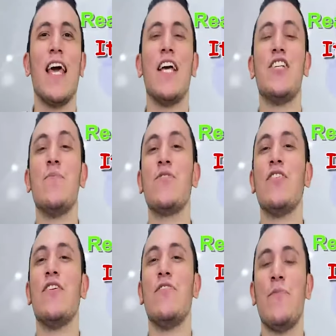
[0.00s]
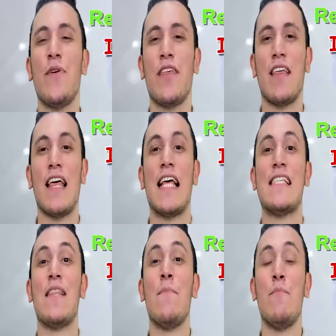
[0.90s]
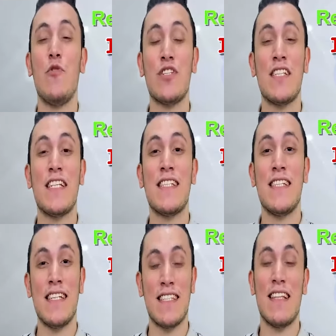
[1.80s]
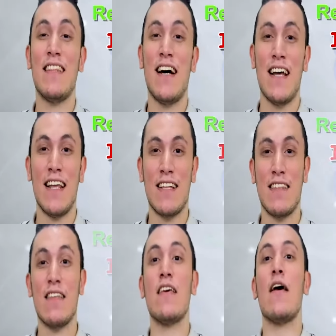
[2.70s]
Egyptian Arabic is the most distinct dialect